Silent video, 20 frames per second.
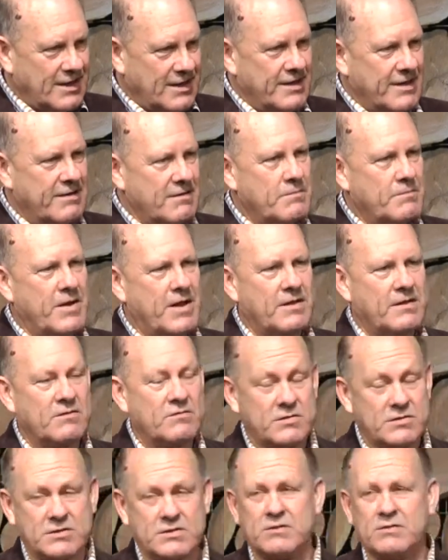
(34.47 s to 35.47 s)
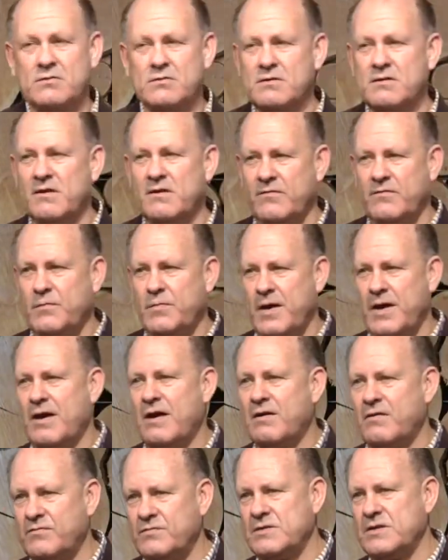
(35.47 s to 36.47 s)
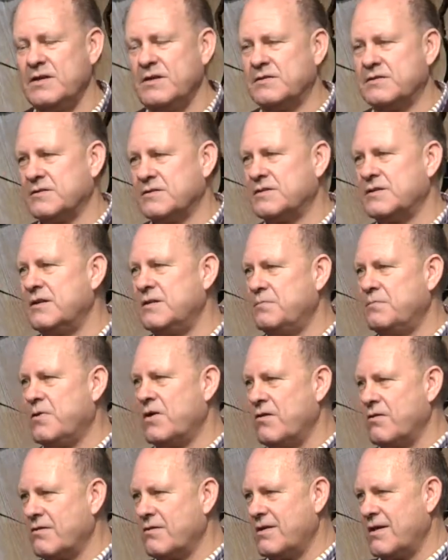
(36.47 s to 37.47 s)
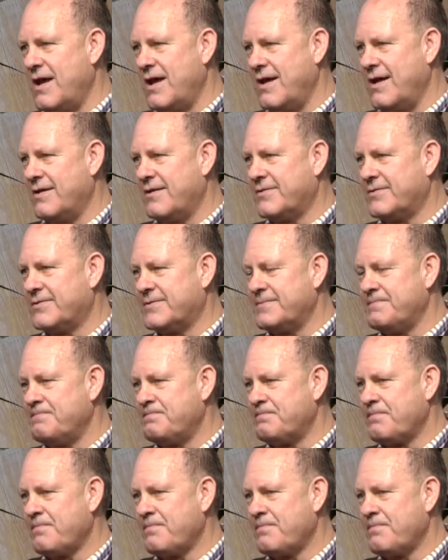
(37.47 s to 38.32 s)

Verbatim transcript: clear about the restorative power of Jesus in broken hearts.